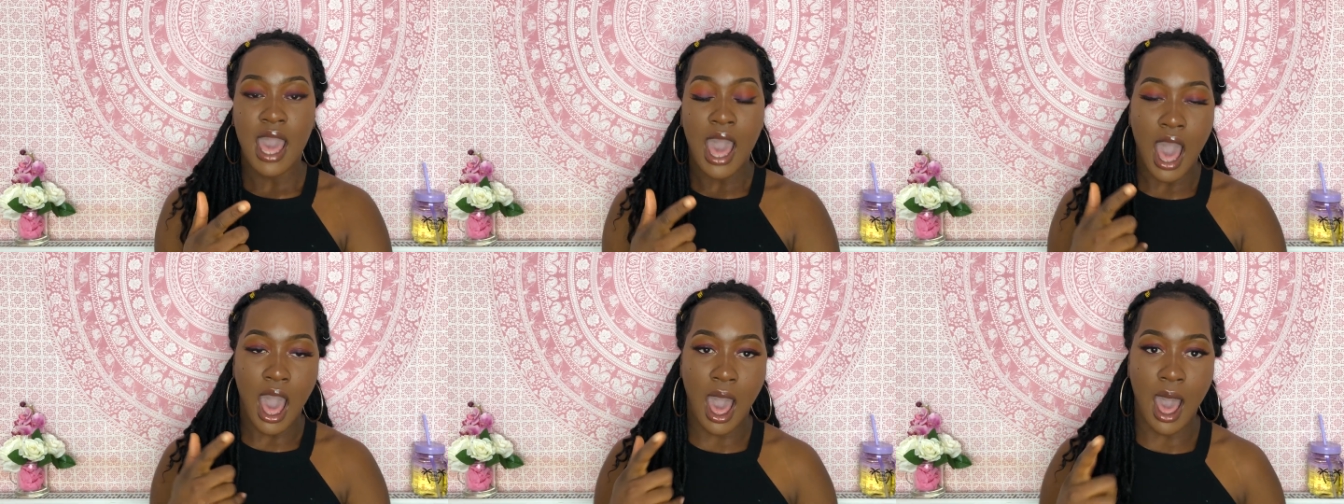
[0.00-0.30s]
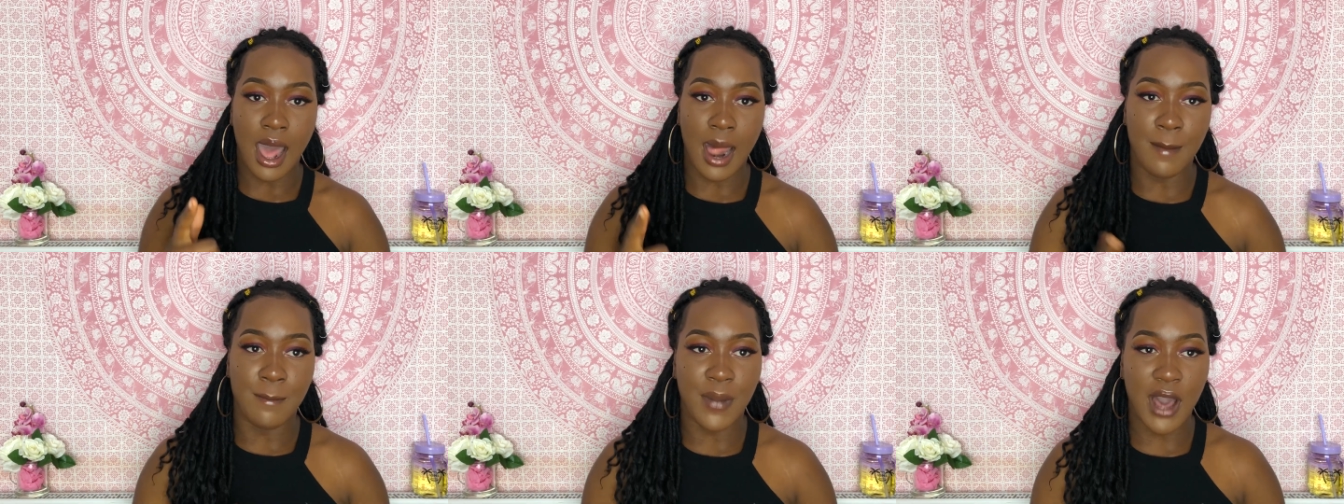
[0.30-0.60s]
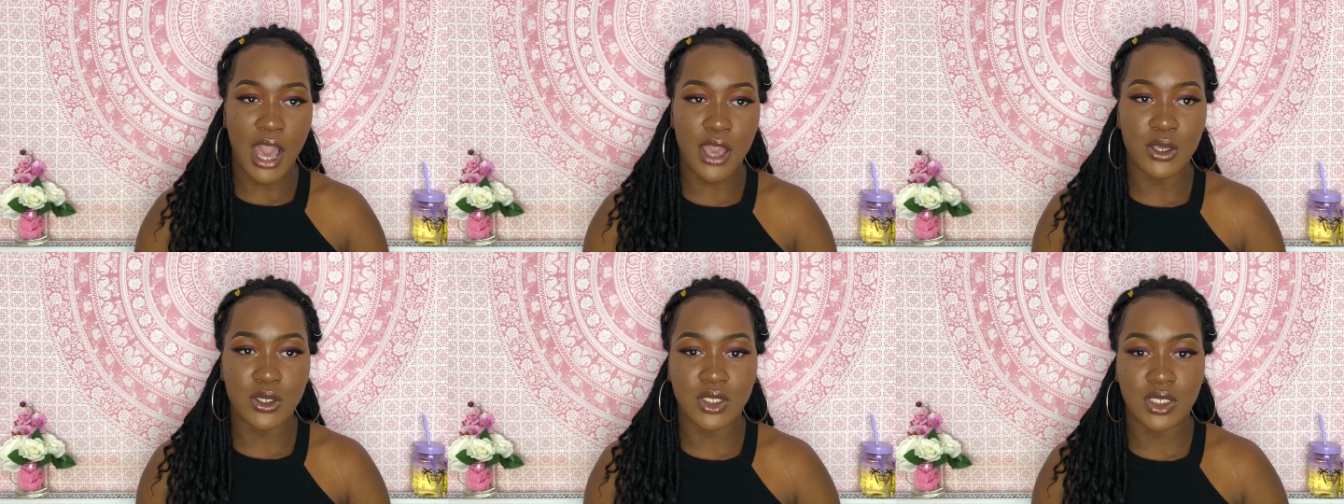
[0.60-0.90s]
and
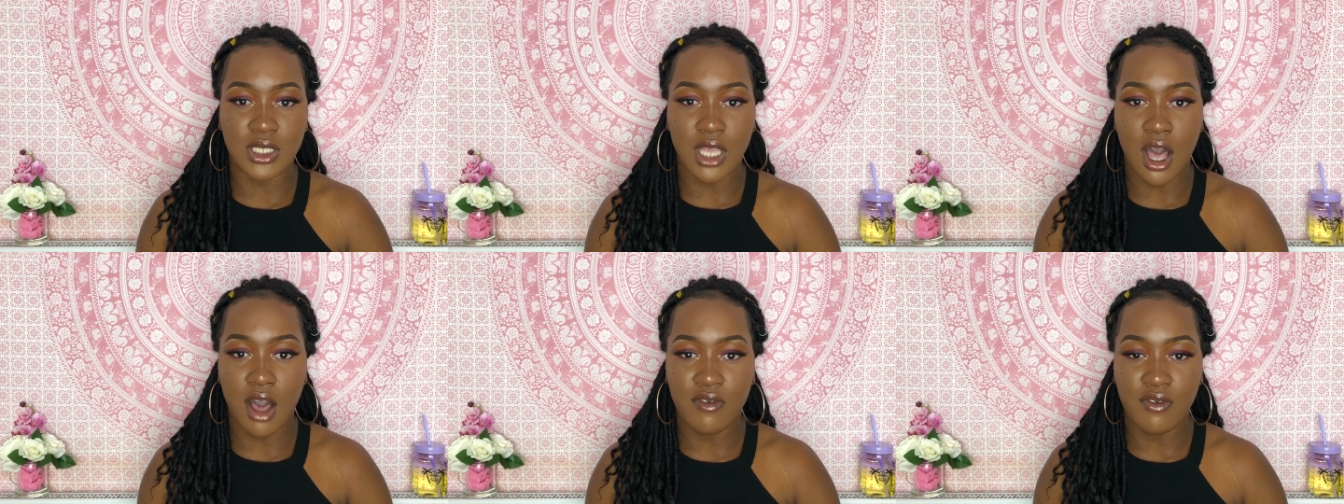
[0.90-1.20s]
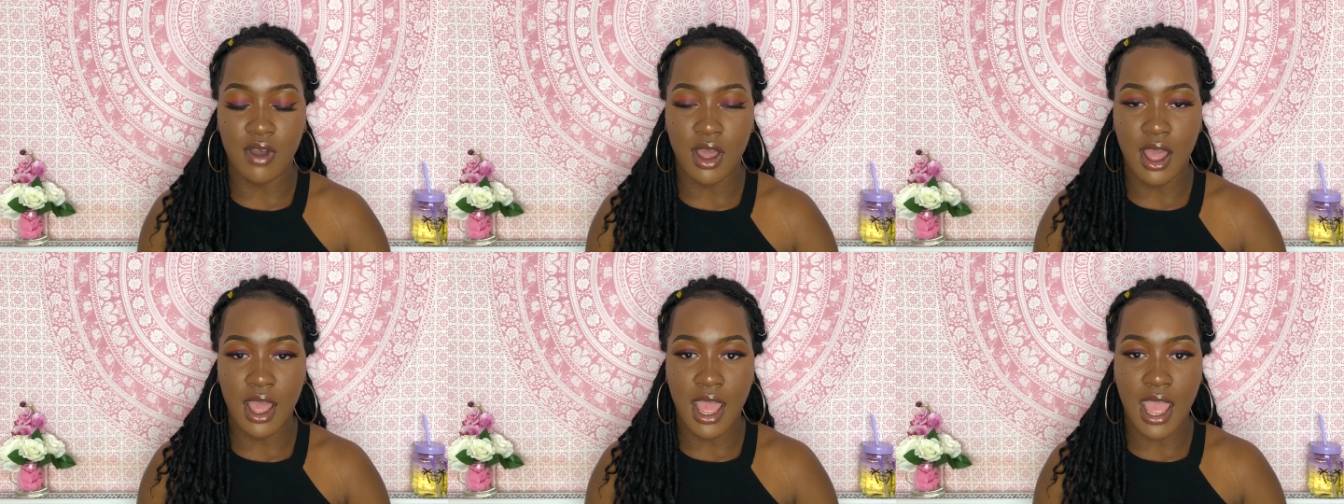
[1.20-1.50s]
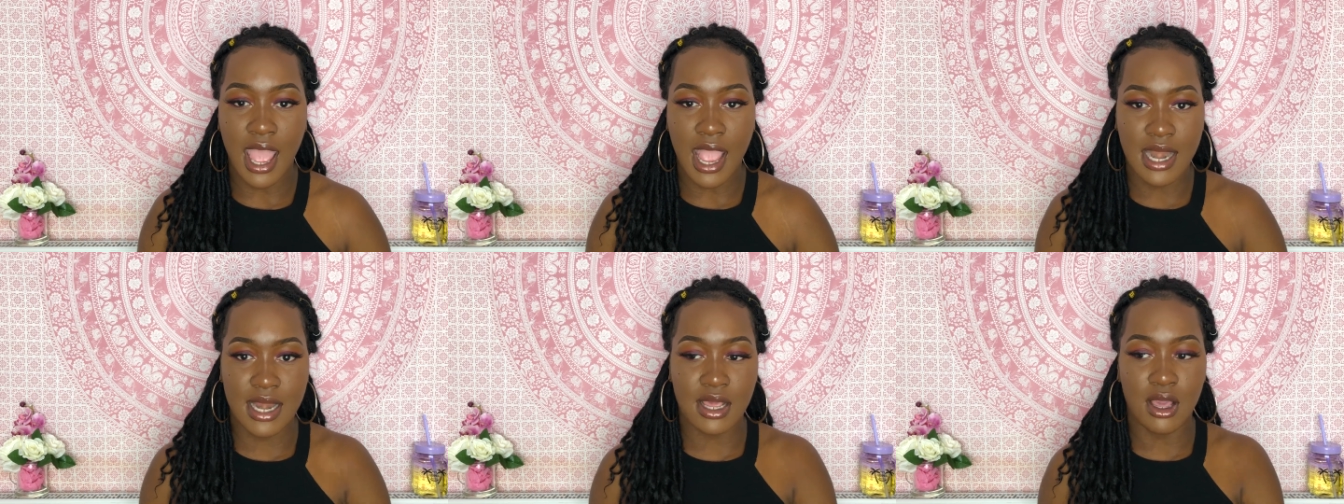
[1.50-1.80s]
buy yourself
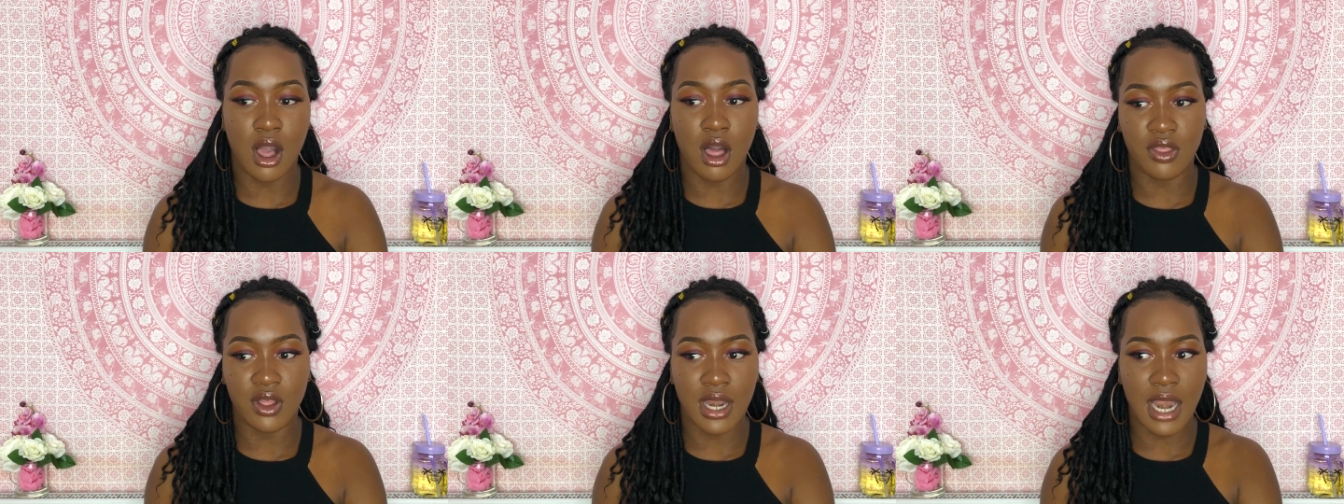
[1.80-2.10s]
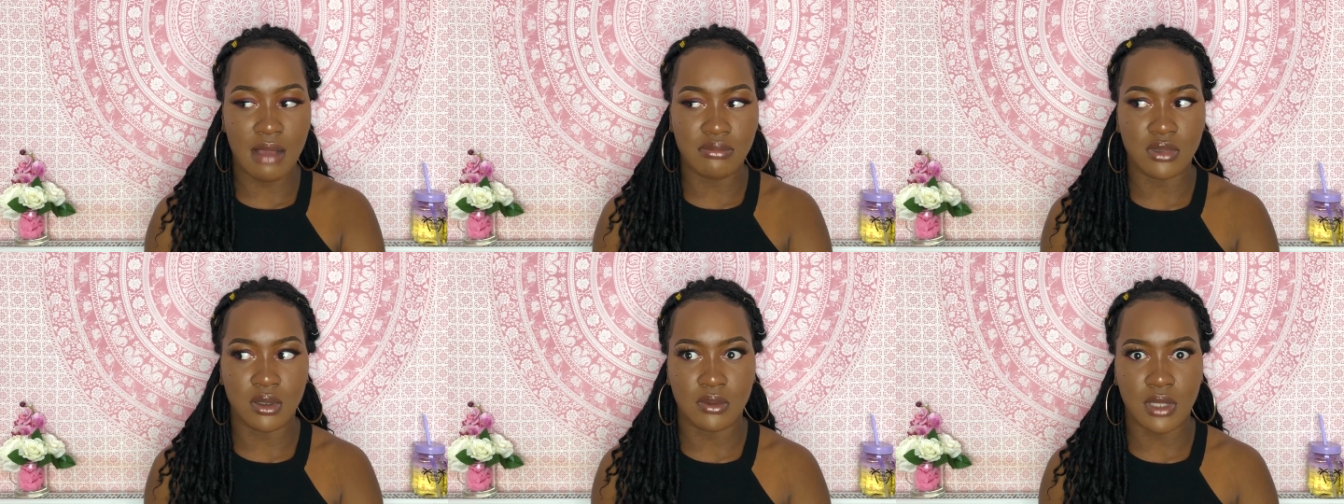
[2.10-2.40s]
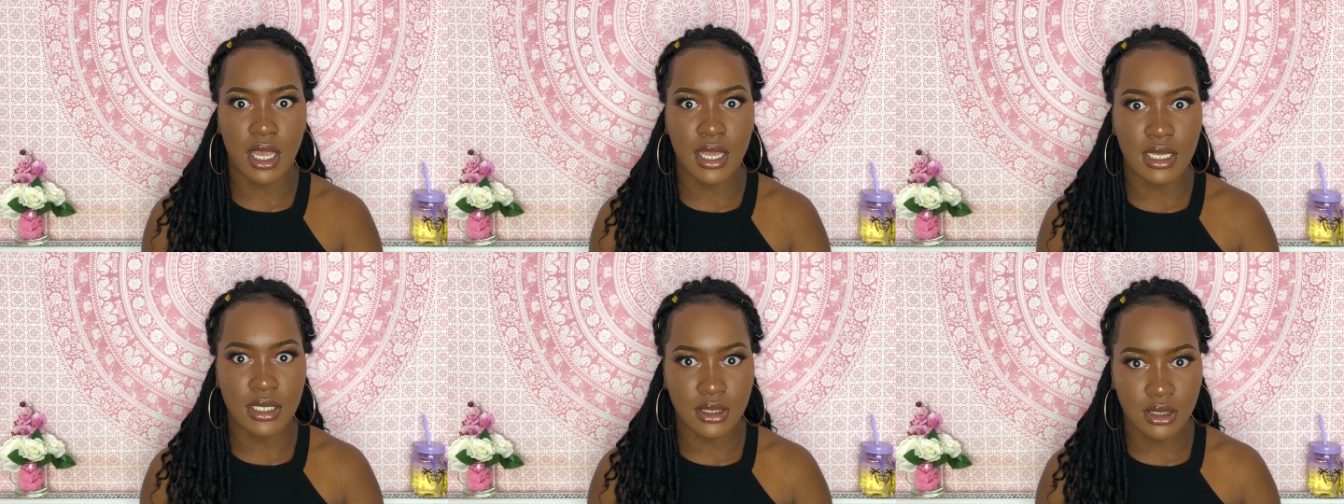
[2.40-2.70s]
any other laptop
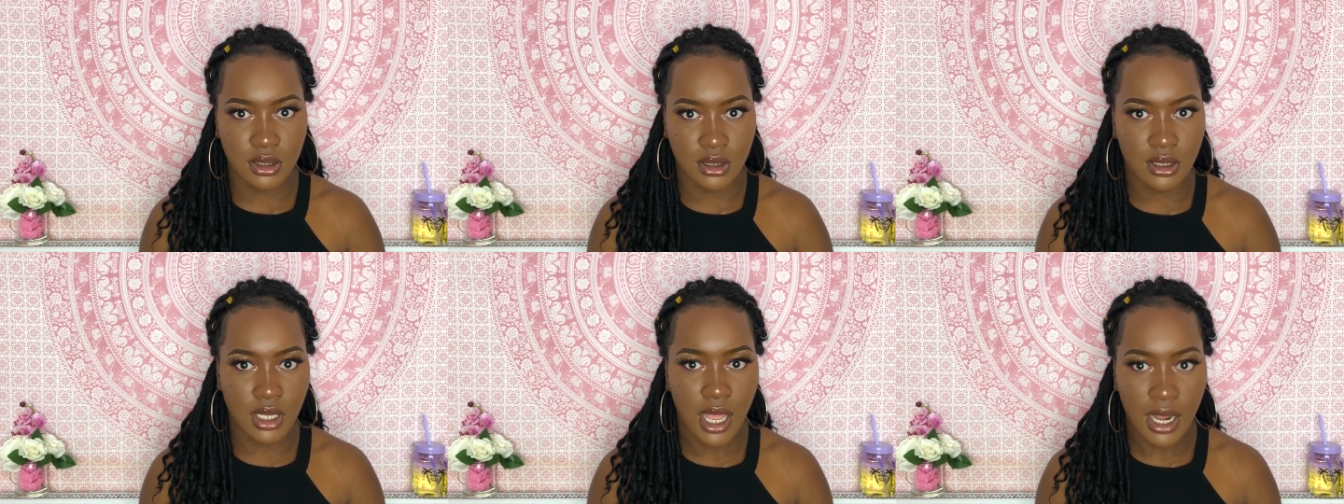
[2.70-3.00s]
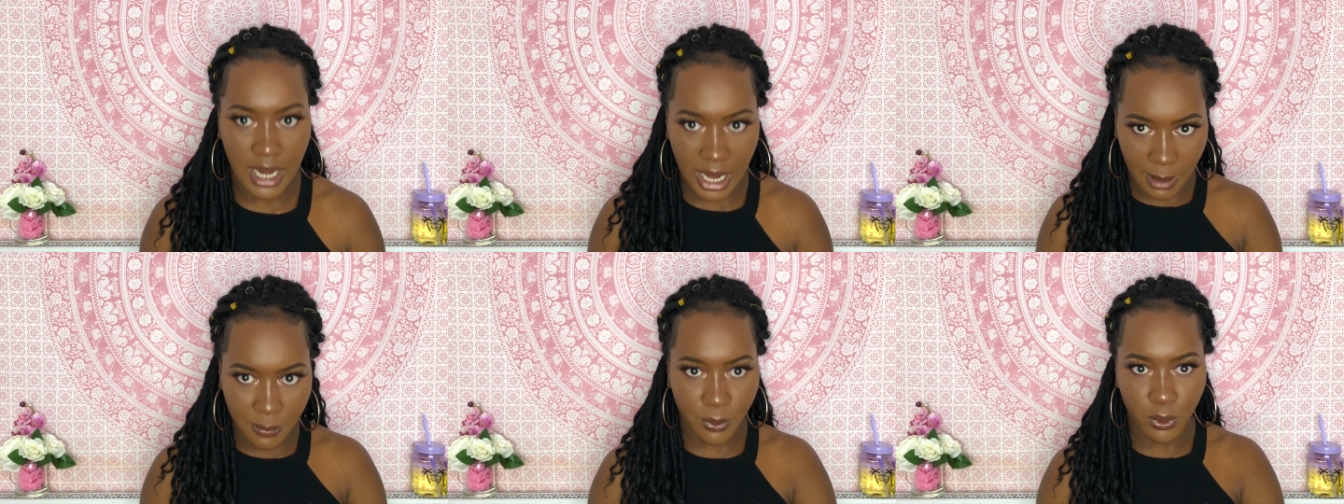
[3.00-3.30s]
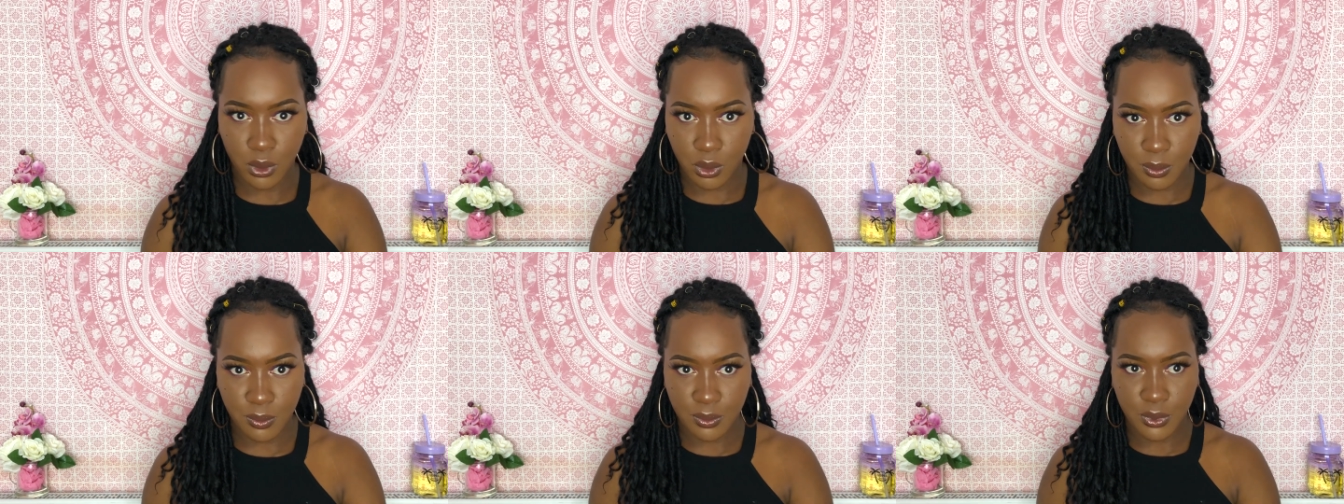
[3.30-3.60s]
that isn't an
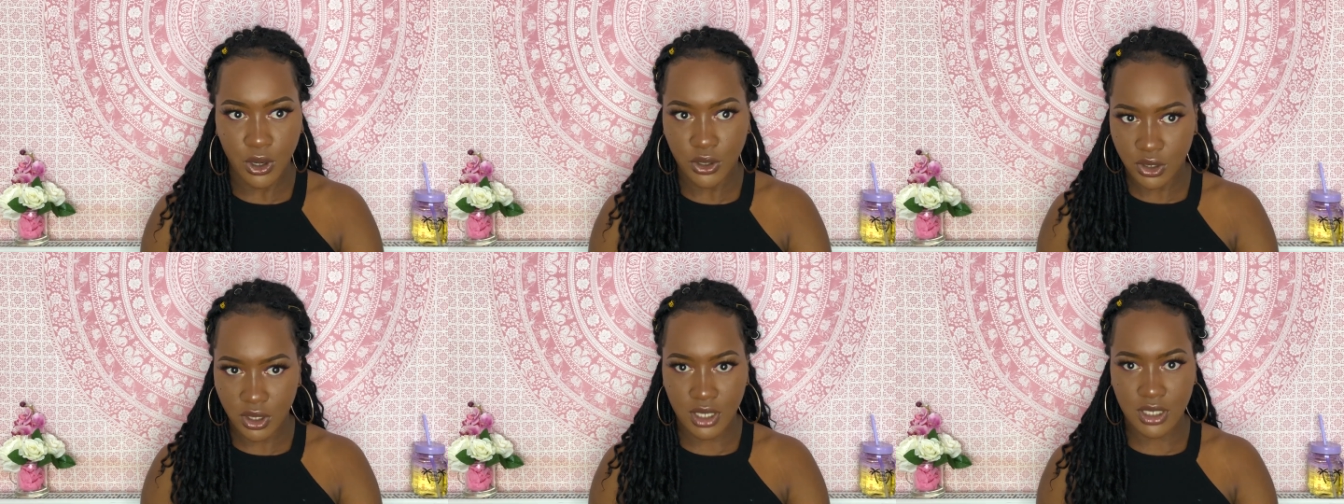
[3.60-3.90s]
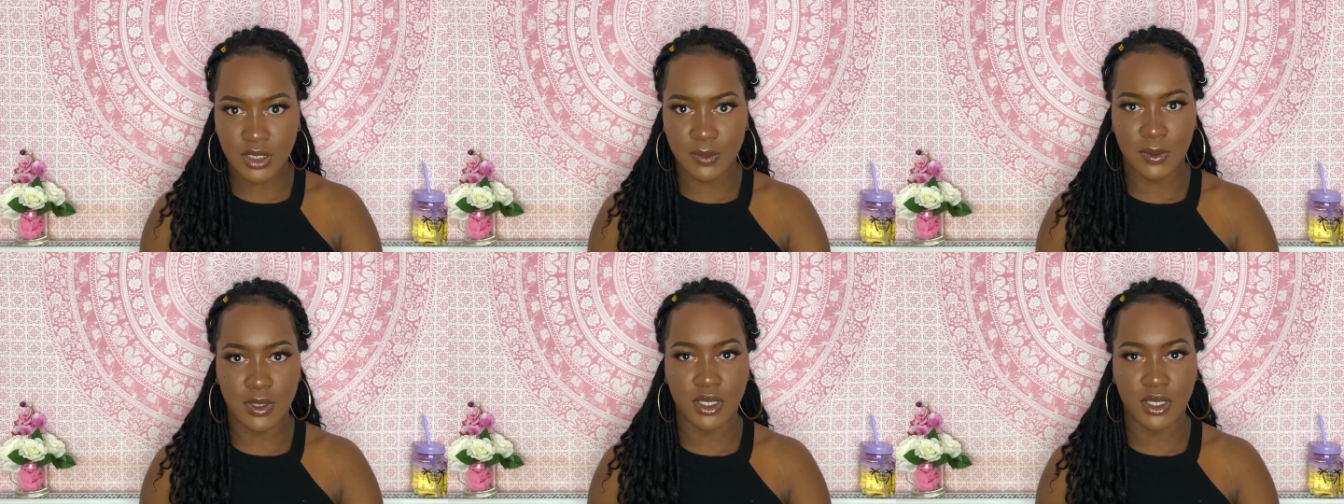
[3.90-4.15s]
Apple product,